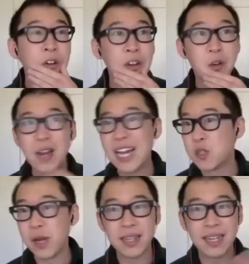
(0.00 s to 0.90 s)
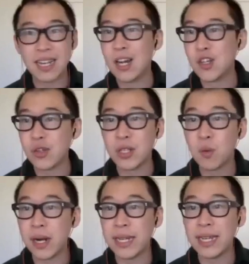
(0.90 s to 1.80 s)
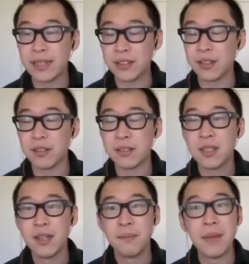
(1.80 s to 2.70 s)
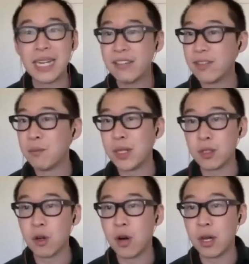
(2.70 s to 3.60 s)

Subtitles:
we graduated like 120 interns. Many of them went to go on to